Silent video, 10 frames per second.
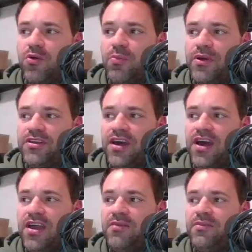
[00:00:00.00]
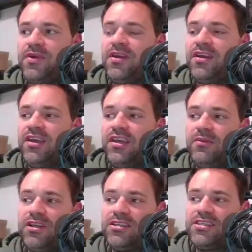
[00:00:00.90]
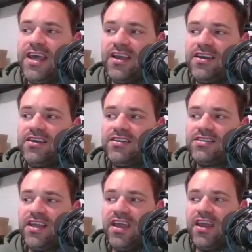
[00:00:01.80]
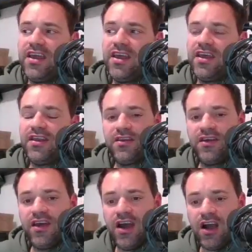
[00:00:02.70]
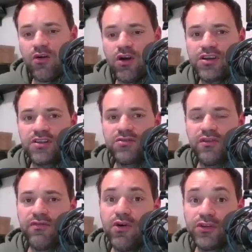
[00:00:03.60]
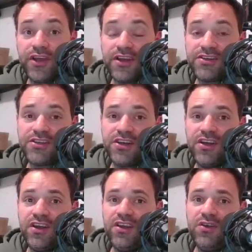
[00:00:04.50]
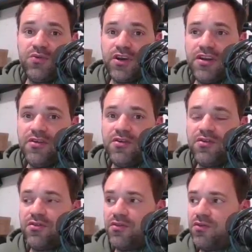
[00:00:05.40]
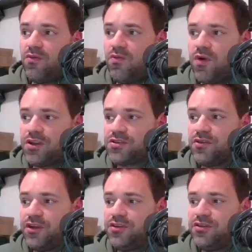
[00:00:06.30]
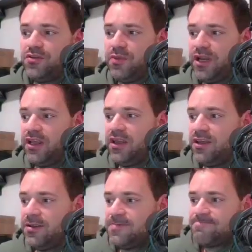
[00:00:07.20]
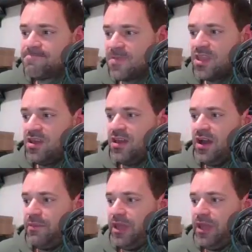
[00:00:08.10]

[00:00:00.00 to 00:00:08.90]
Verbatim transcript: open time in milliseconds, and according to the voltage you want to know what's going to do. But I